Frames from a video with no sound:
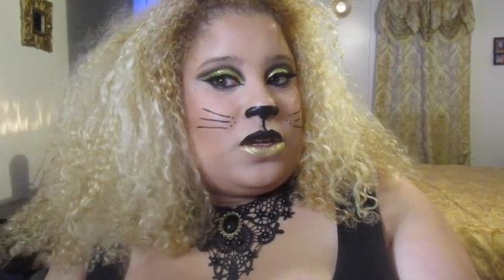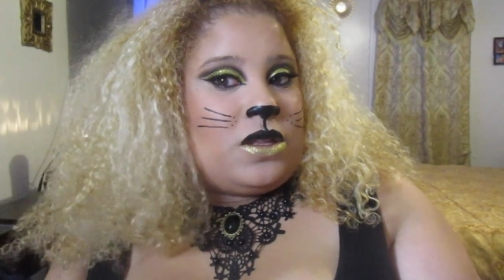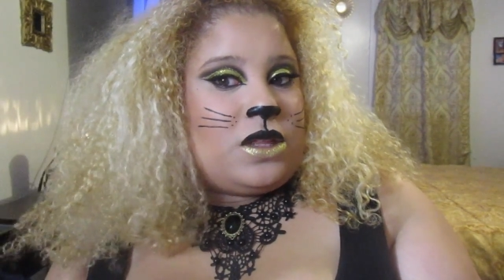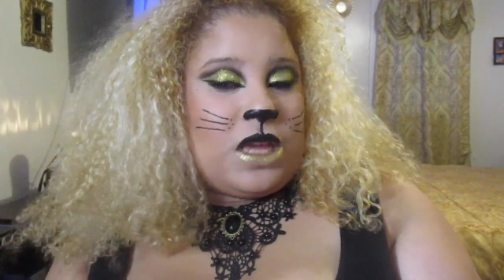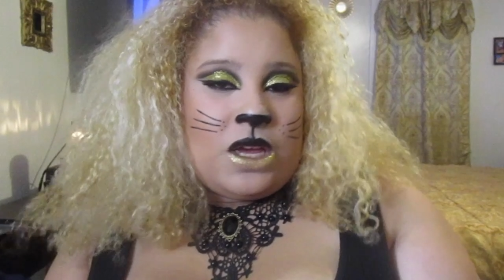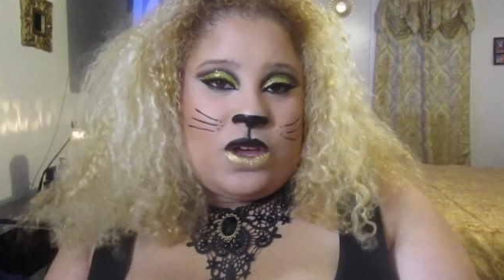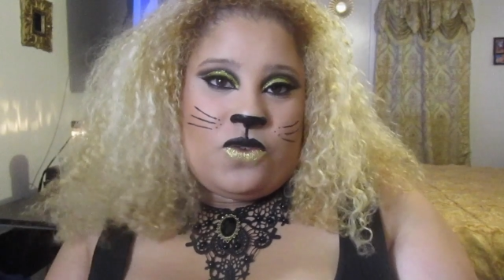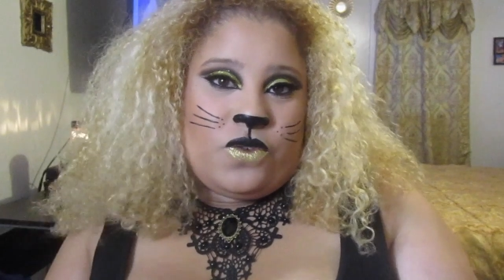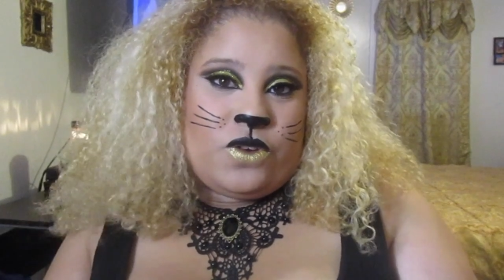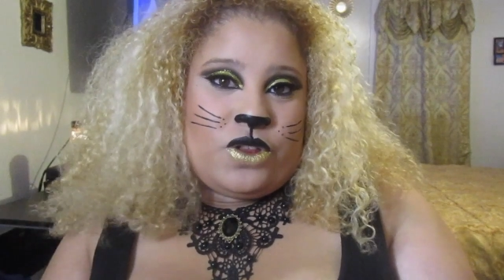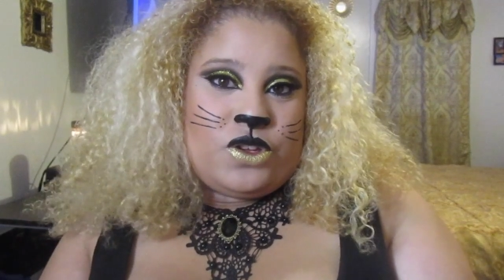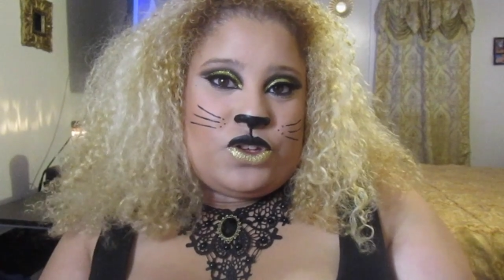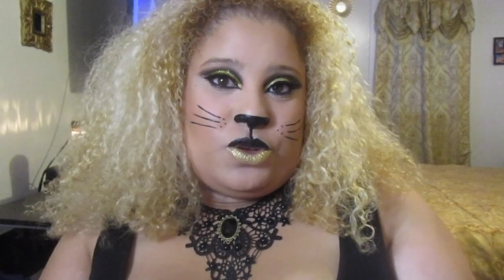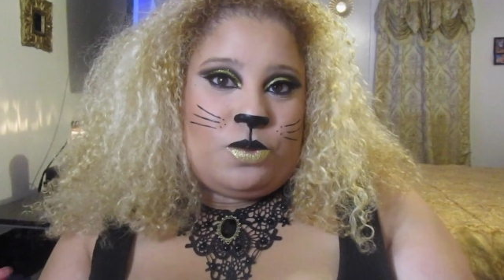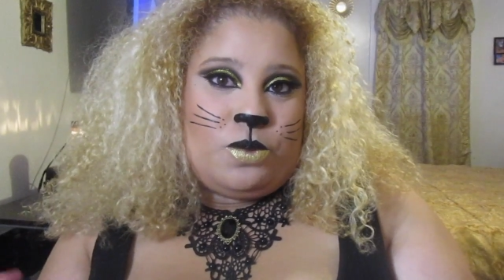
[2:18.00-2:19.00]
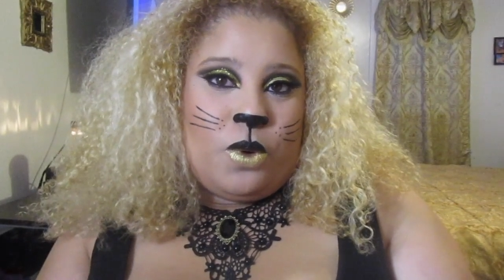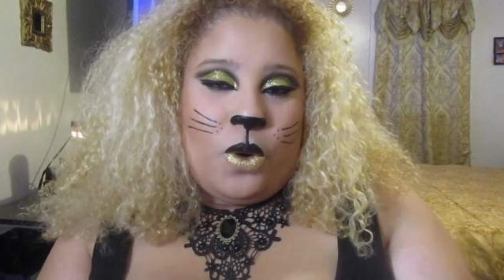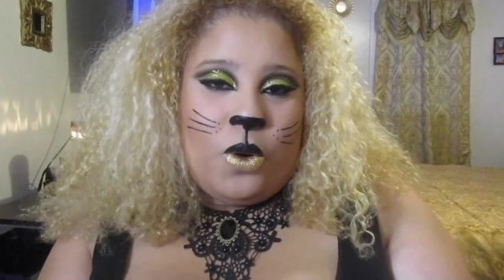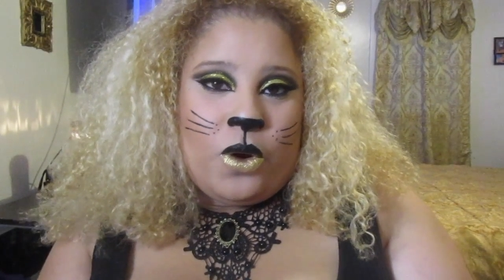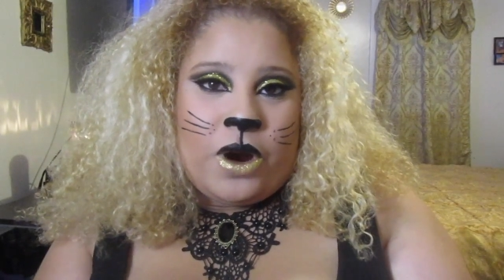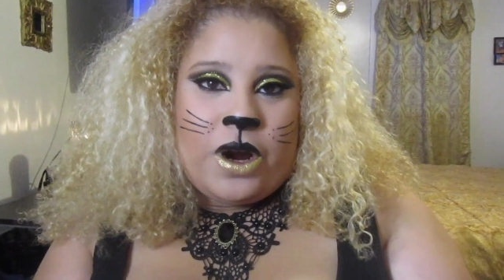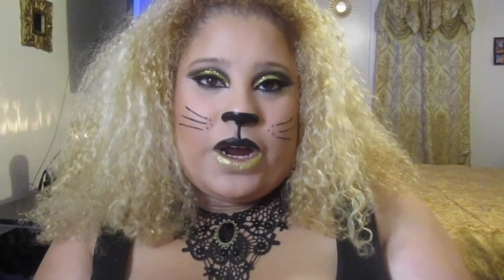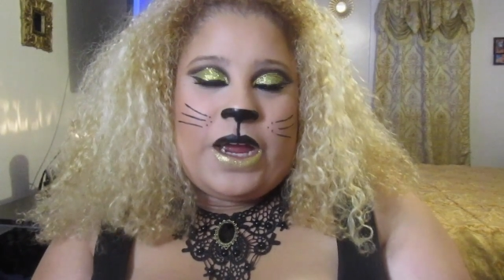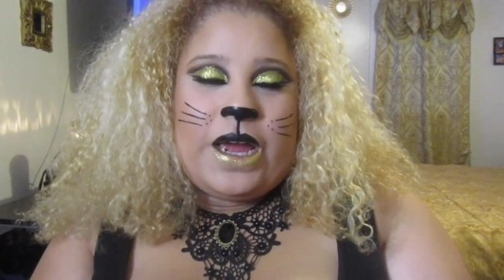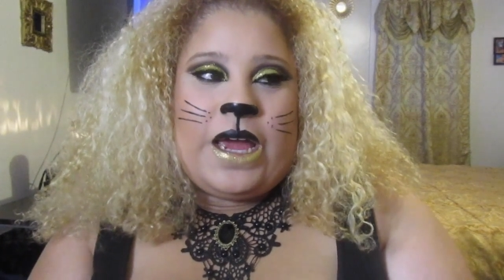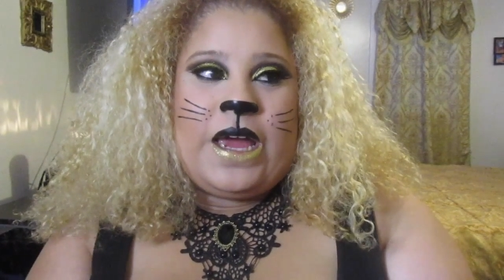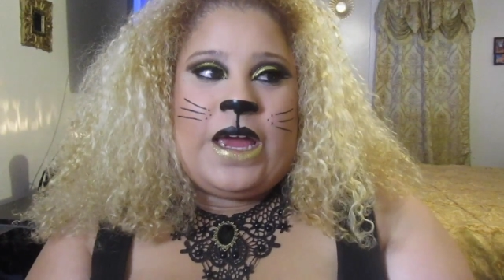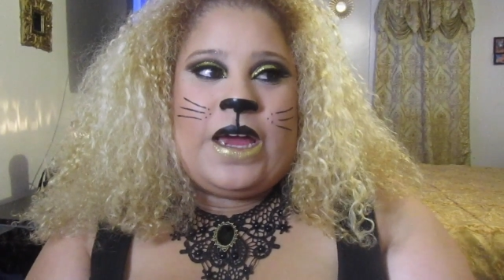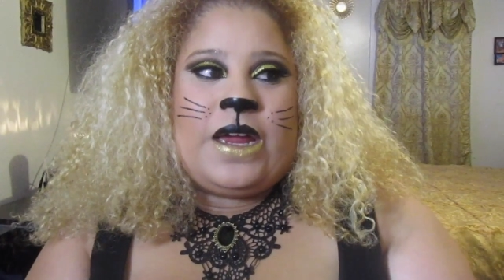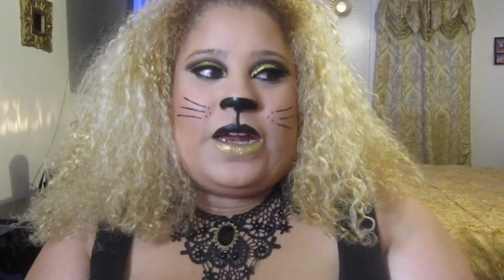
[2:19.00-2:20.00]
thank you for the support
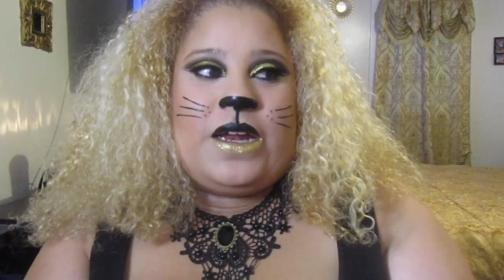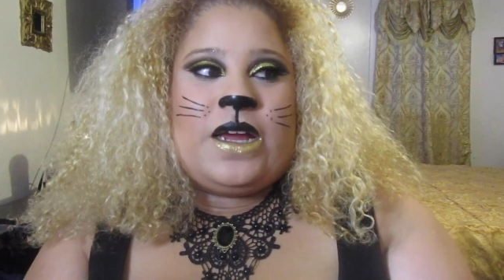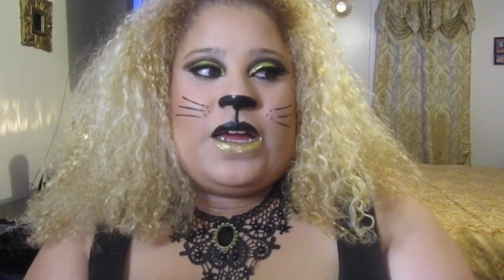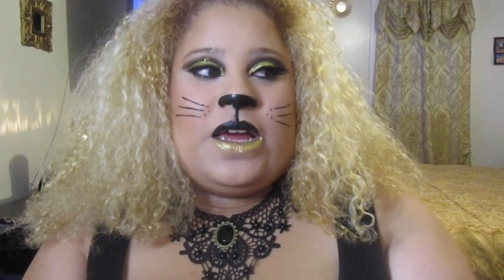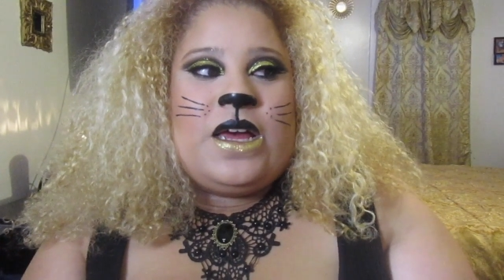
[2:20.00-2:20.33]
and